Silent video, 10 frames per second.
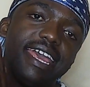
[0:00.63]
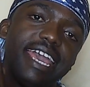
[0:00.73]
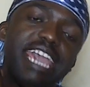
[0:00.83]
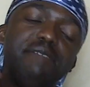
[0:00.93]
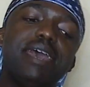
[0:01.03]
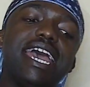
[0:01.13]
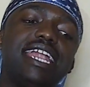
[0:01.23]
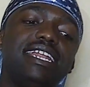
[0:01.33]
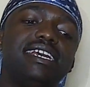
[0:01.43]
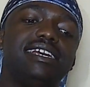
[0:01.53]
Hey
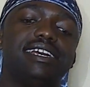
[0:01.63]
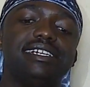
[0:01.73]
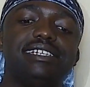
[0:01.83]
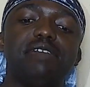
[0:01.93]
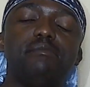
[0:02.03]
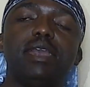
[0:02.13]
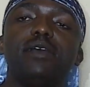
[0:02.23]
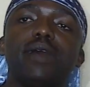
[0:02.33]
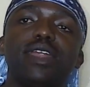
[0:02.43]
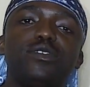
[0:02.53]
man, say
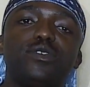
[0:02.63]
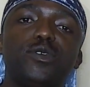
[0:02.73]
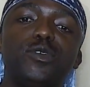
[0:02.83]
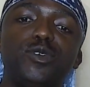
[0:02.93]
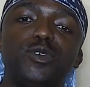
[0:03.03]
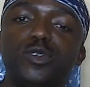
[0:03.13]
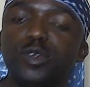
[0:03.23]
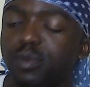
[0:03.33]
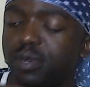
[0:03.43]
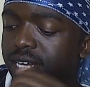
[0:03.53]
man, what is good YouTube?